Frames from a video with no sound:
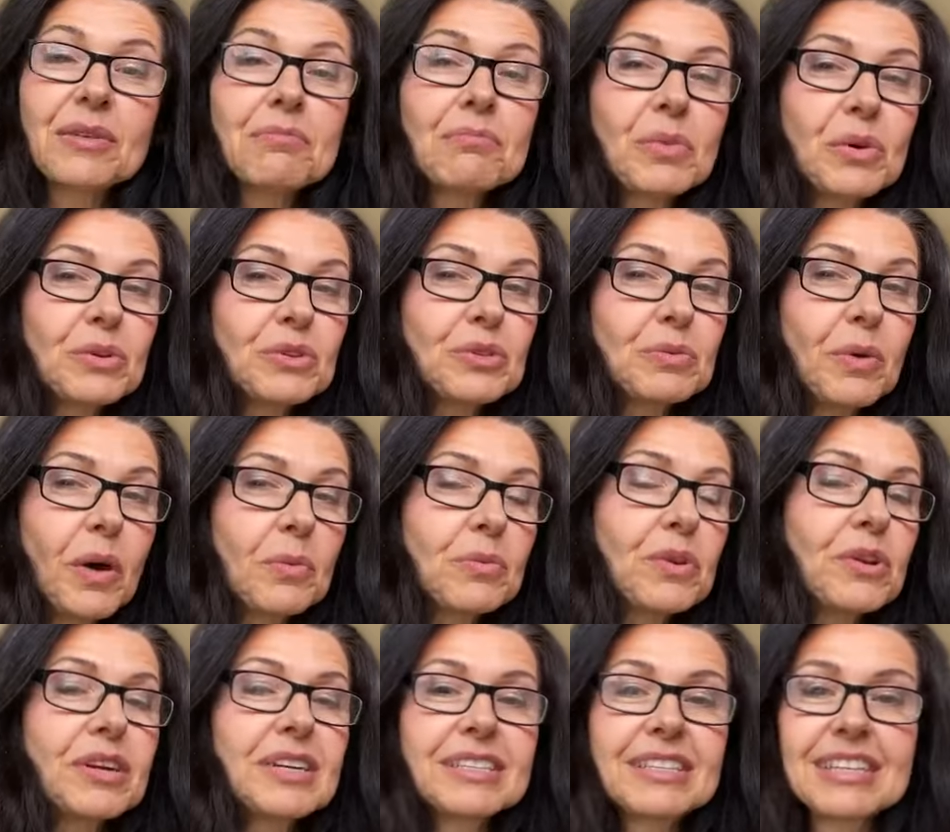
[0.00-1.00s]
The most
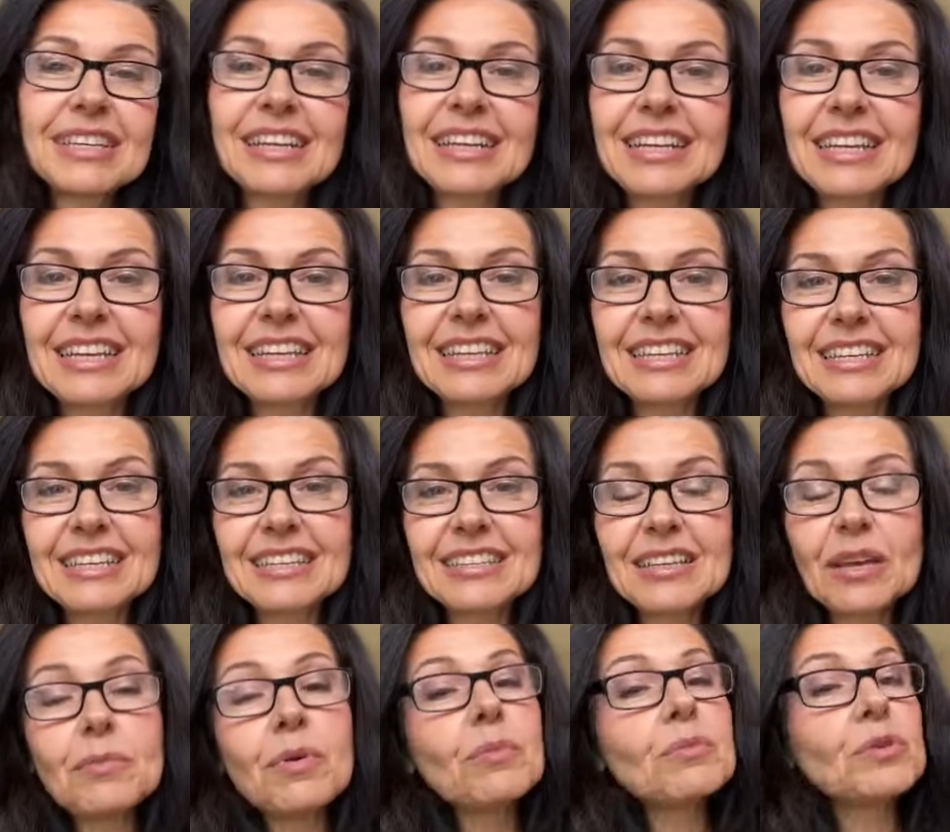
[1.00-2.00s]
popular technique
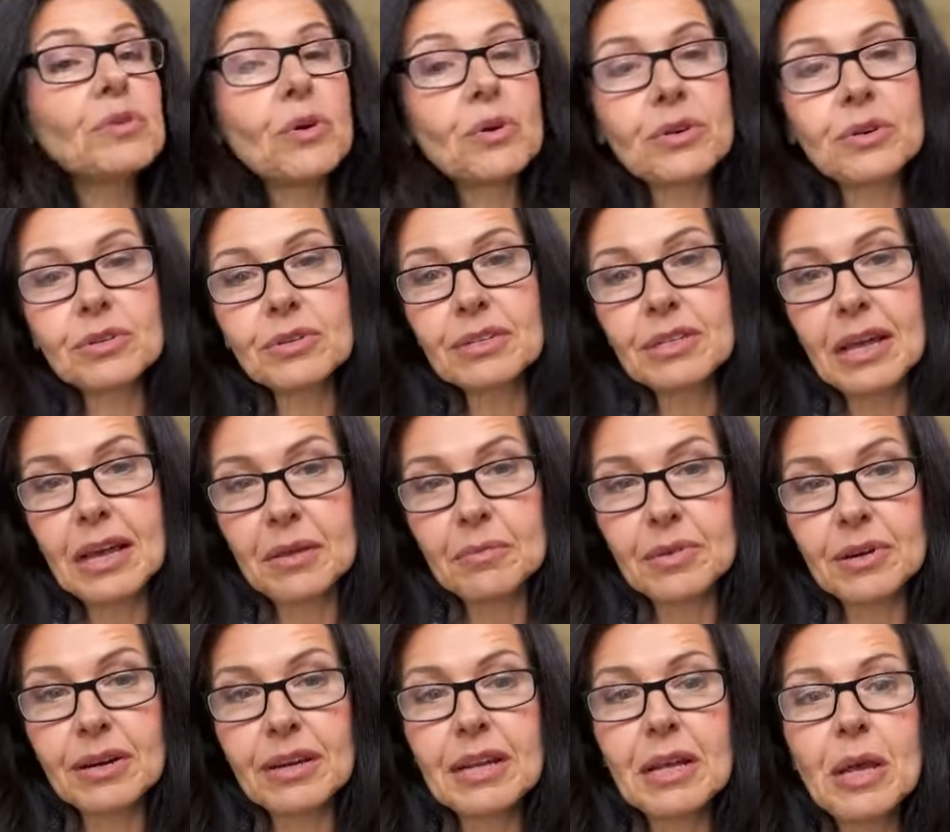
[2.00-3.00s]
is a Pomodoro
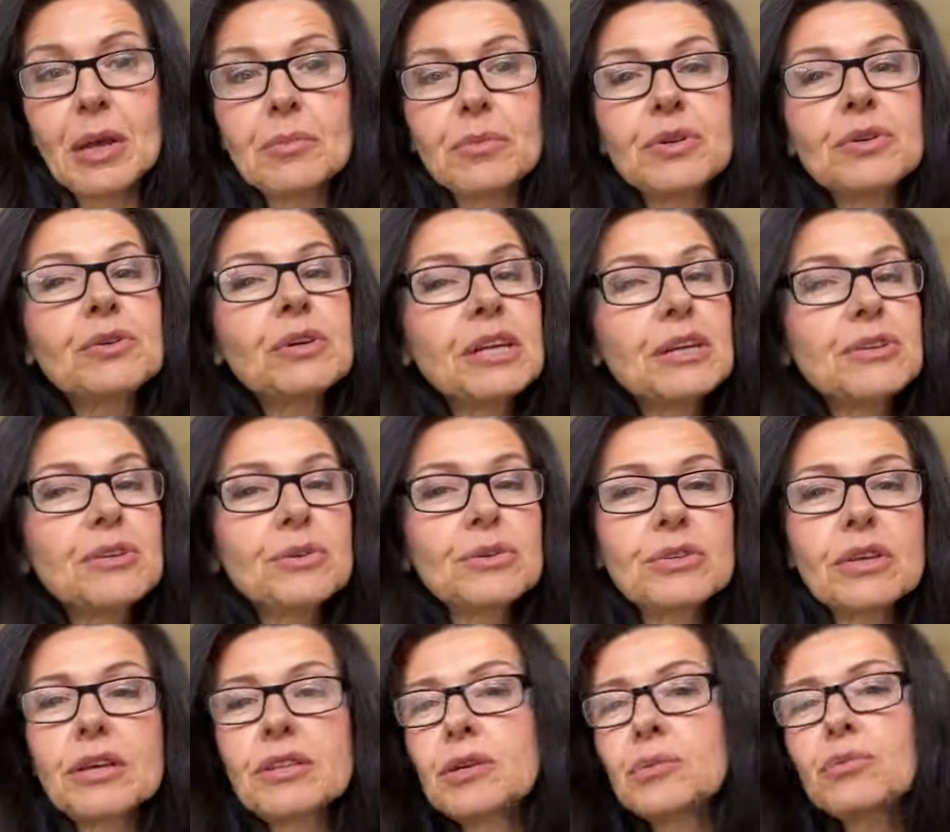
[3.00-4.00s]
timer. But you can
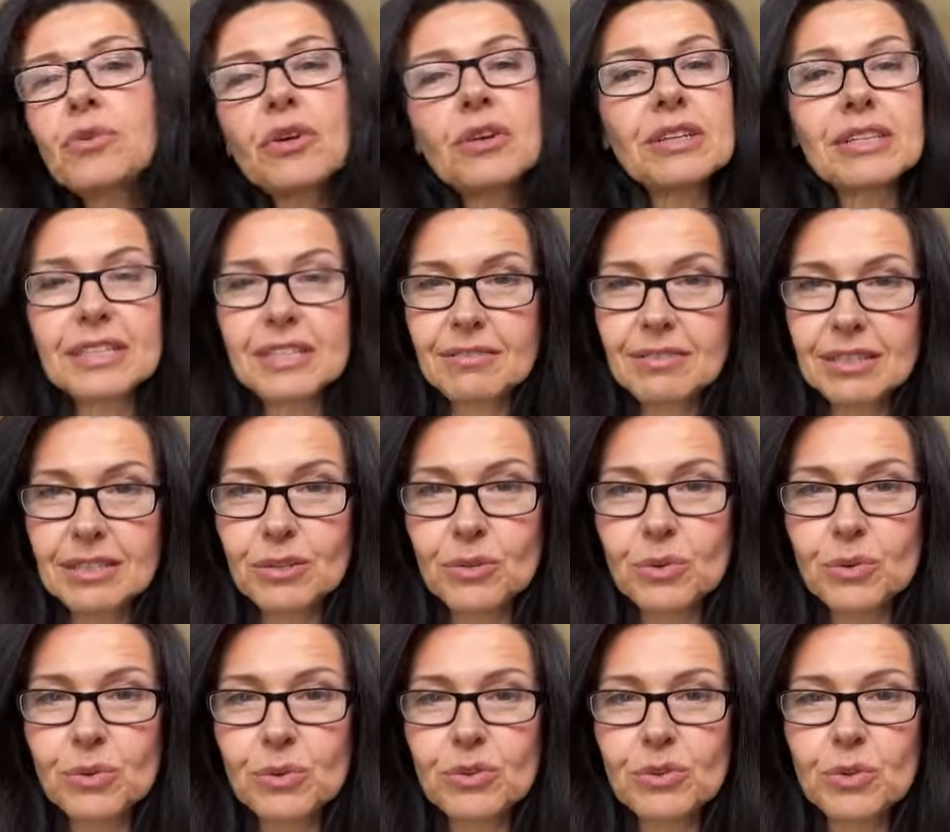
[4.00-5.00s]
use other
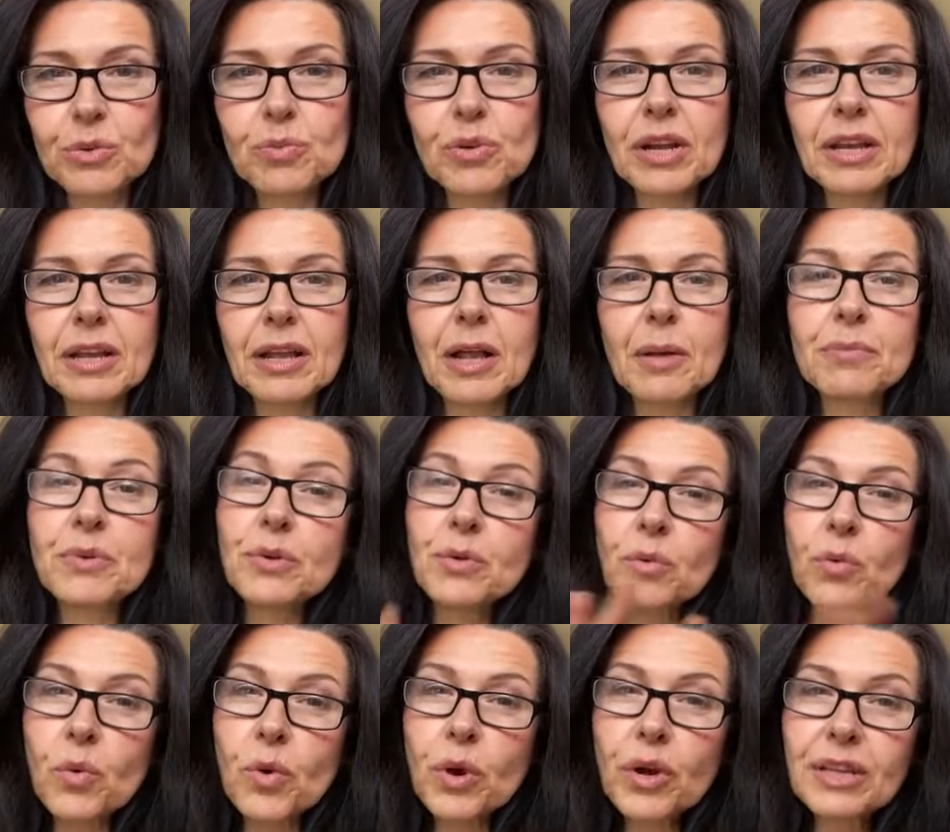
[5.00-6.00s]
productivity tools to break up
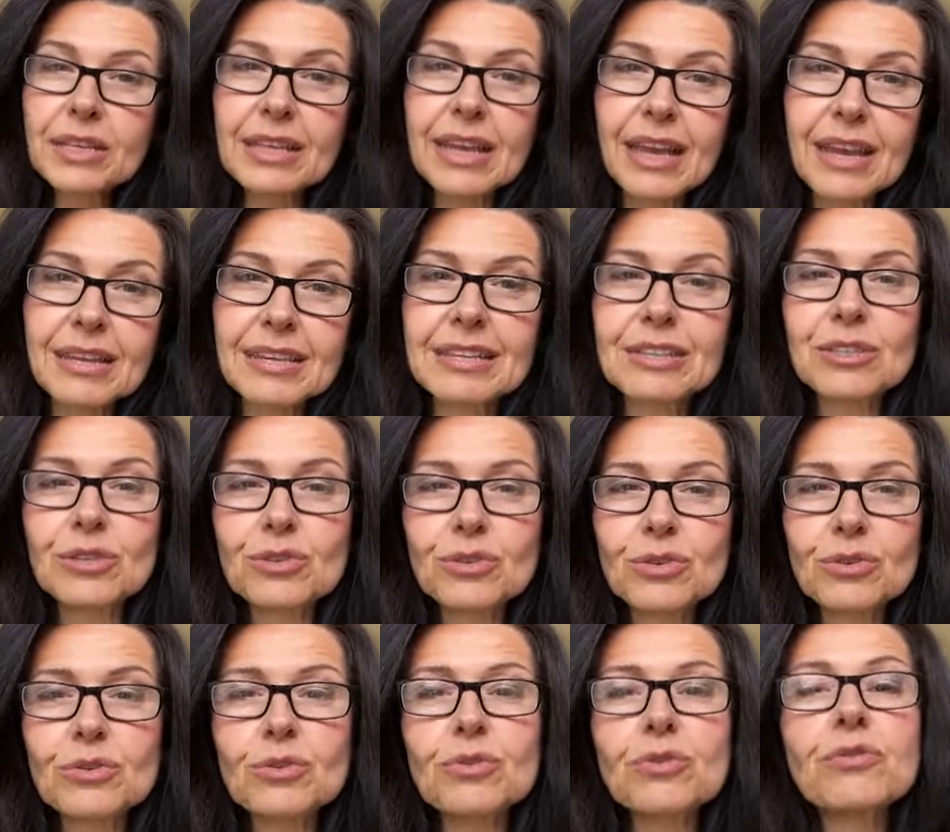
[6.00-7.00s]
your workday
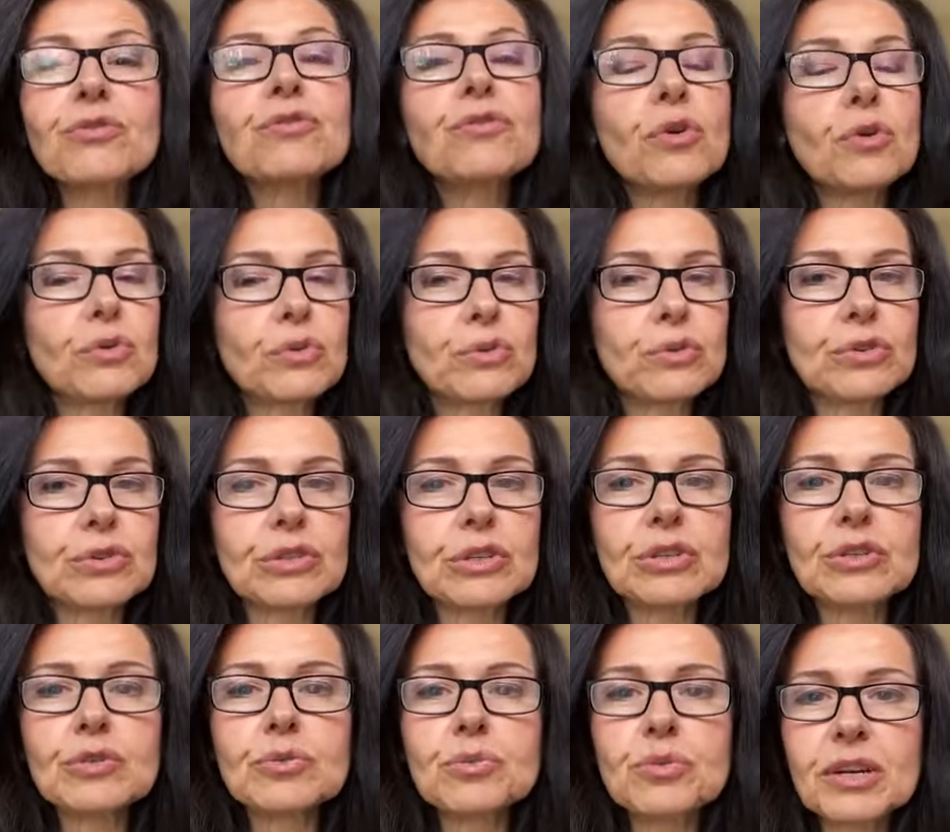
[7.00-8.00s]
into
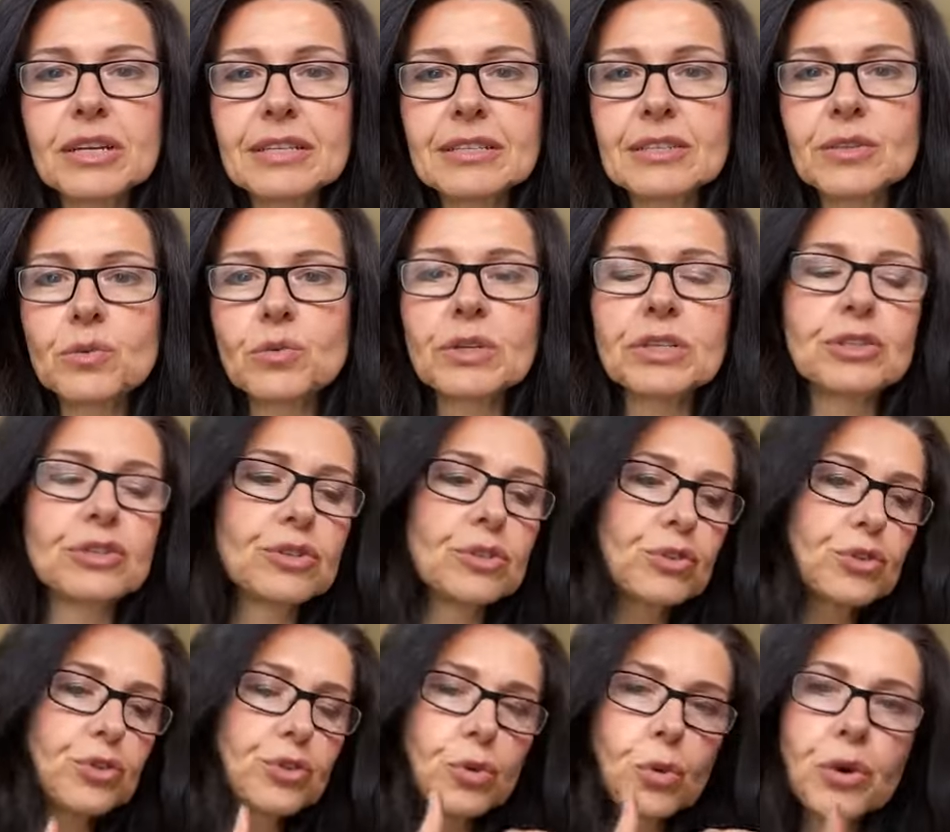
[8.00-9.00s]
focused sprints
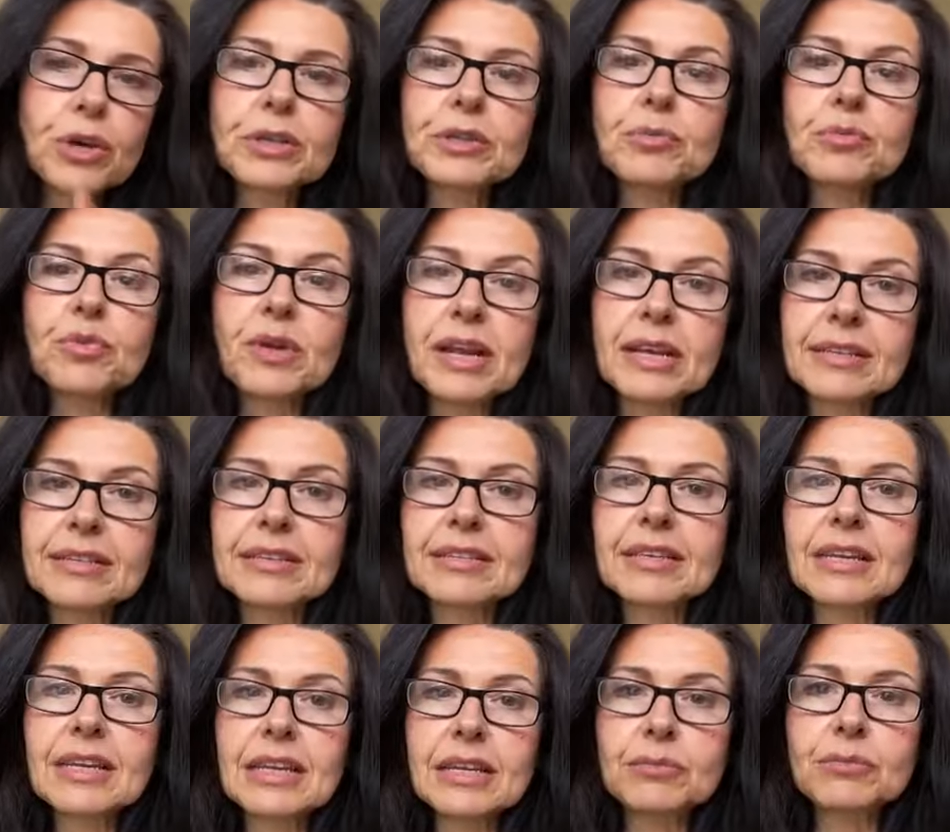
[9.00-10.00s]
with short
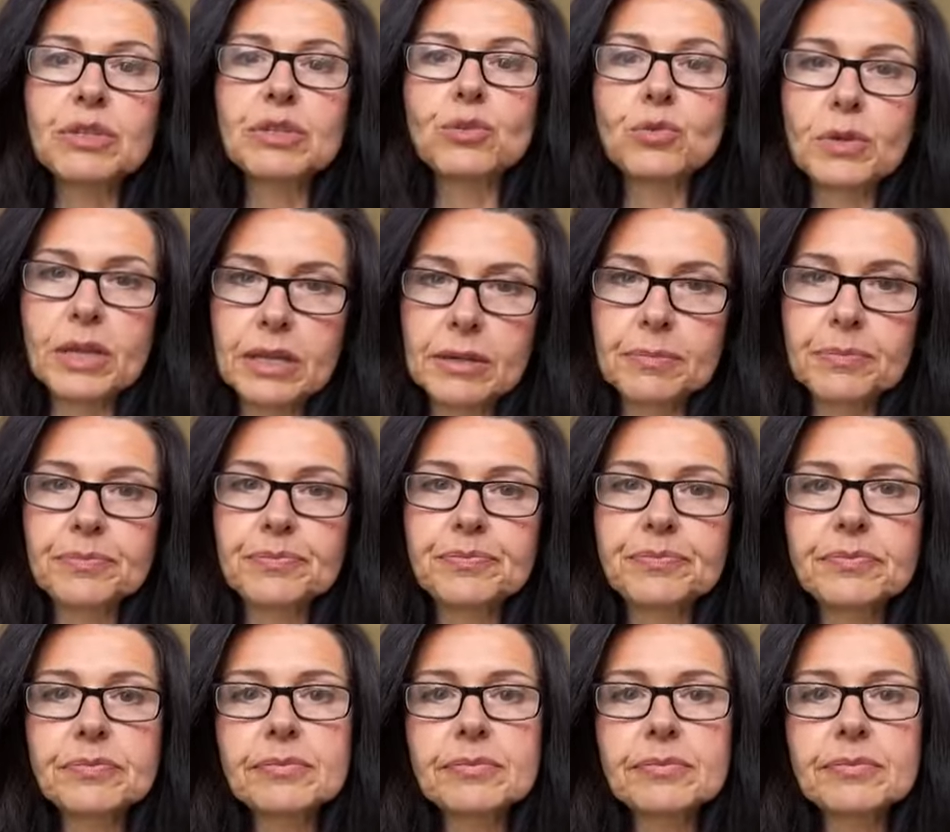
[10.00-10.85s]
breaks in between.